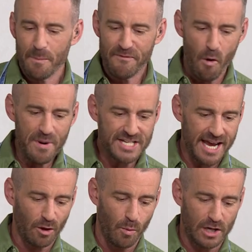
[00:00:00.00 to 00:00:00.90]
So before we
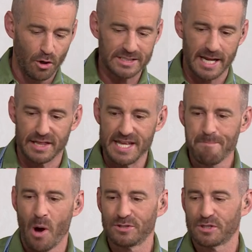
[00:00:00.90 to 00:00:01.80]
tackle what looks like
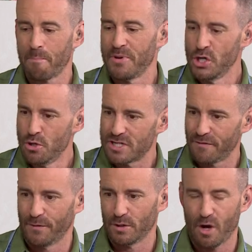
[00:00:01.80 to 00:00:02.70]
the most
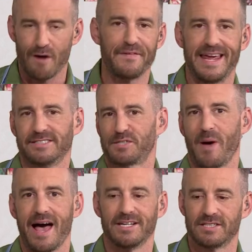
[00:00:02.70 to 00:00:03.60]
beautiful
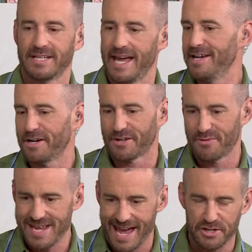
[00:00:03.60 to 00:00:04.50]
coffee-inspired cake
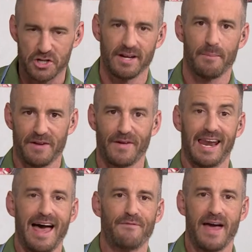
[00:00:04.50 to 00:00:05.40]
creation, a bit of
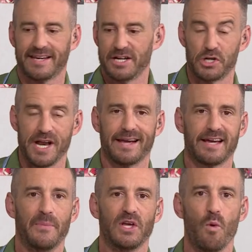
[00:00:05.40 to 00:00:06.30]
a life hack, kitchen
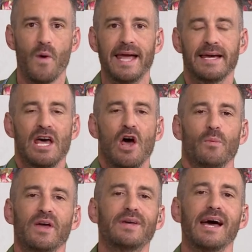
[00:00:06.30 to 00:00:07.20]
hack coming your way,
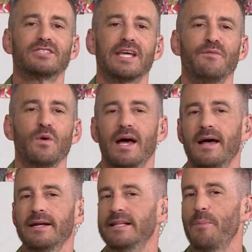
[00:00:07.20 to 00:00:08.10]
we are here to give you
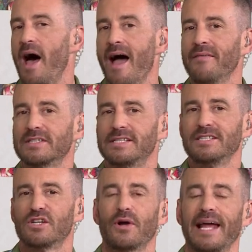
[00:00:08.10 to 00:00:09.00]
a little
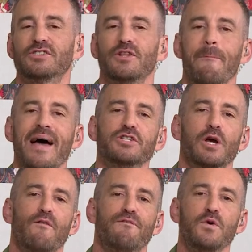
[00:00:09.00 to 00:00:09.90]
behind-the-scenes look into the
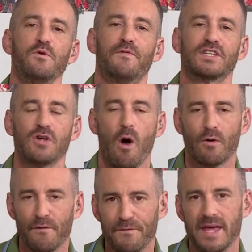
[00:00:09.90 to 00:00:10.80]
magic of food
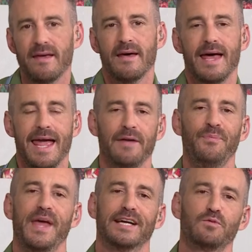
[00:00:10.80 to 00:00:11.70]
photography
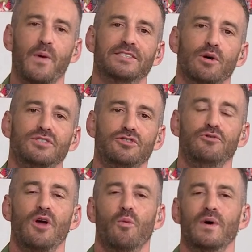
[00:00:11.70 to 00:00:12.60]
in the Espresso
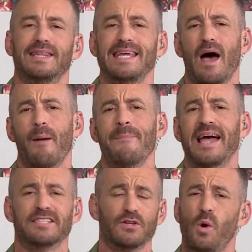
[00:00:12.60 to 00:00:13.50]
studio with the
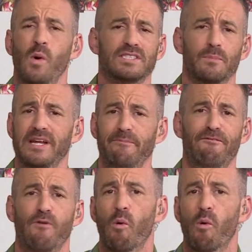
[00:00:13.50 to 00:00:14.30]
amazing, the quantum leap